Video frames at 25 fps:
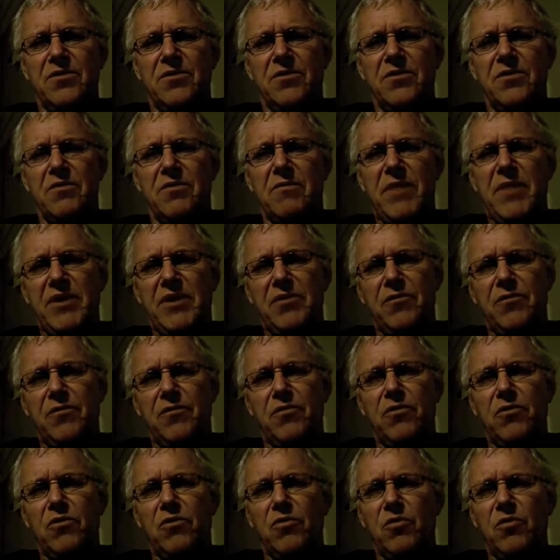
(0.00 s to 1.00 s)
The
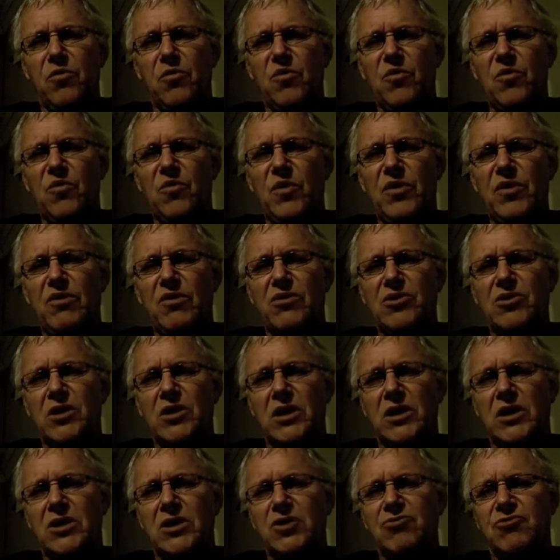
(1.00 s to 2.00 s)
metaphor we use to
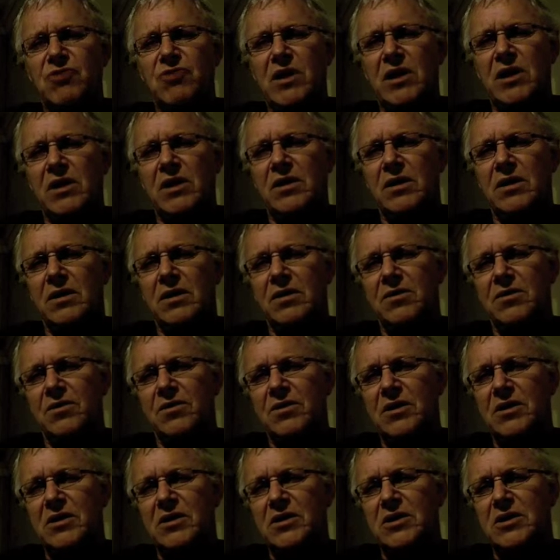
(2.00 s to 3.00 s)
construct
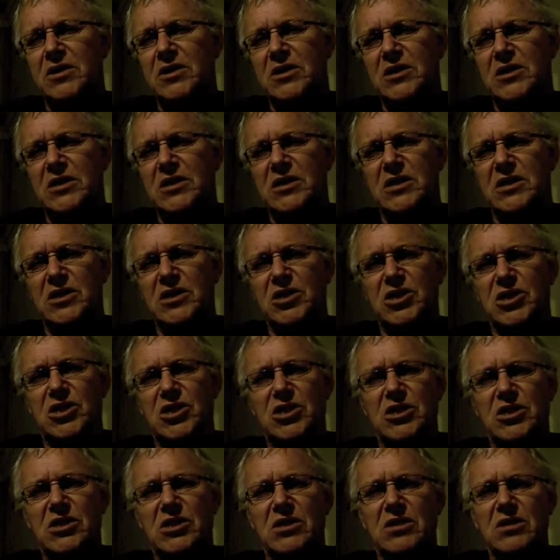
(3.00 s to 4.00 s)

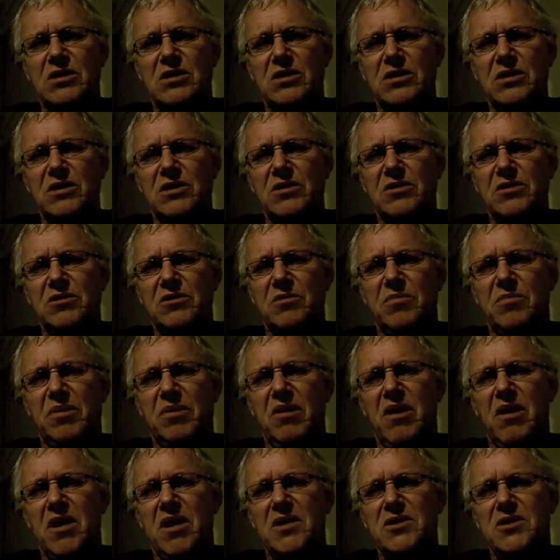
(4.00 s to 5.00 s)
this
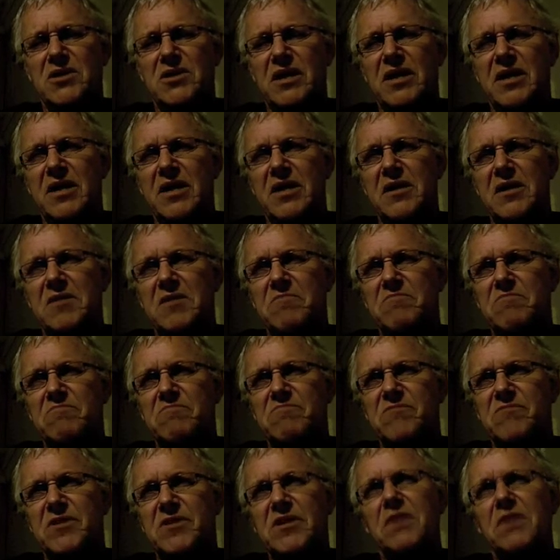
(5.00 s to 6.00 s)
implies
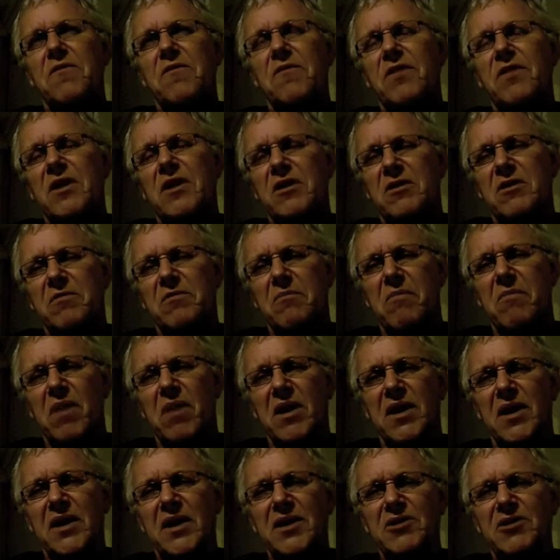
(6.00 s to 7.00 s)
an infinite
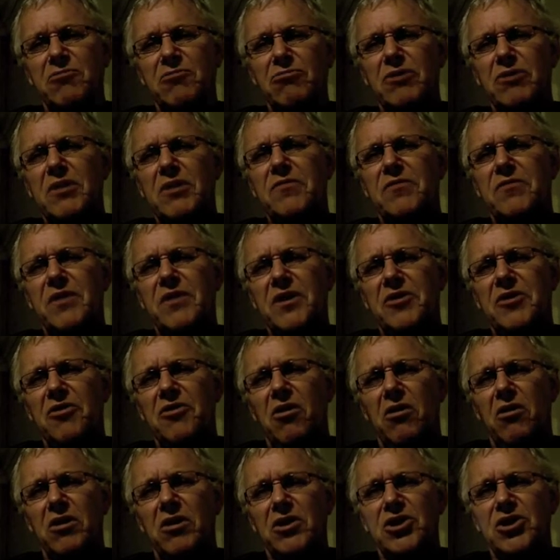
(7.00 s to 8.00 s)
mind or an infinite
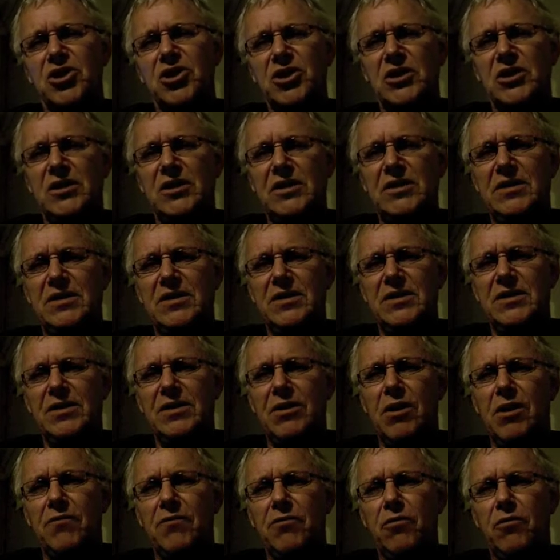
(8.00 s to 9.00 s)
knowledge
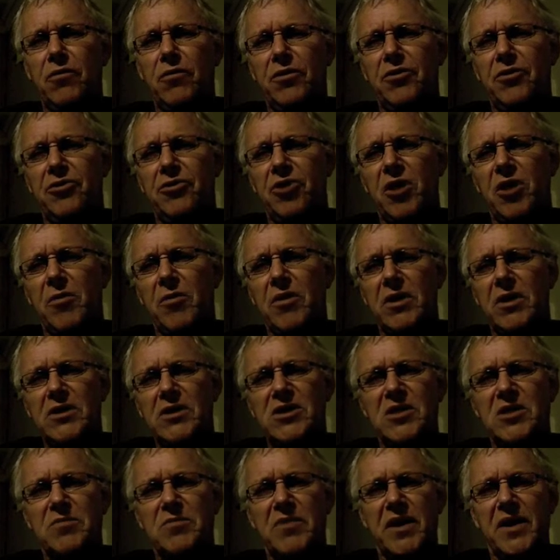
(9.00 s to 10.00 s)
of all the determinants
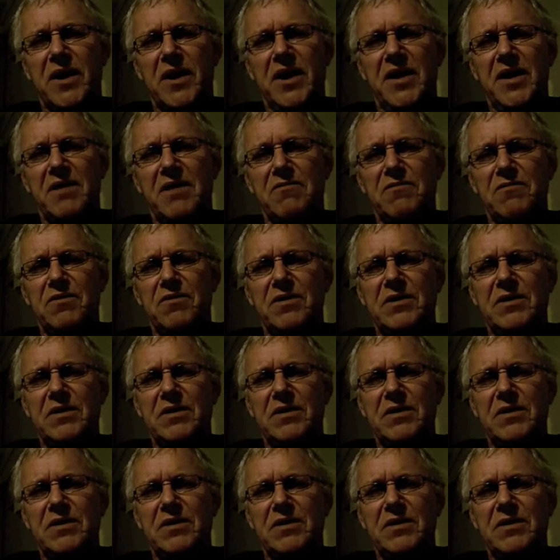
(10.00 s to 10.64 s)
in my life.